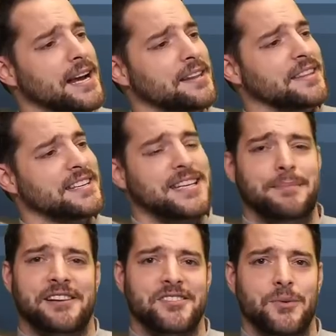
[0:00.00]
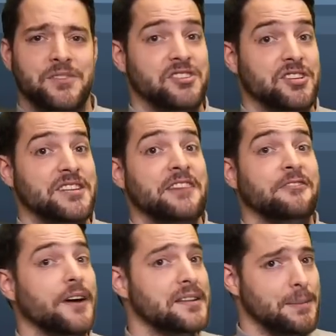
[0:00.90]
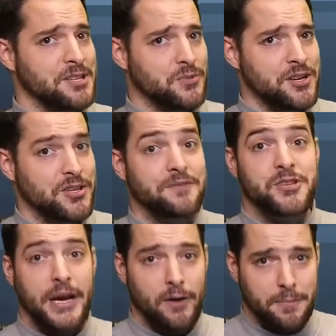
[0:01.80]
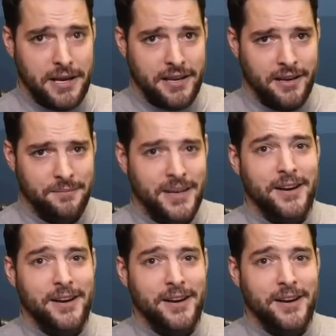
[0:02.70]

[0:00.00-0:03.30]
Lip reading: And this image, which is just a fun demonstration of cherry picking.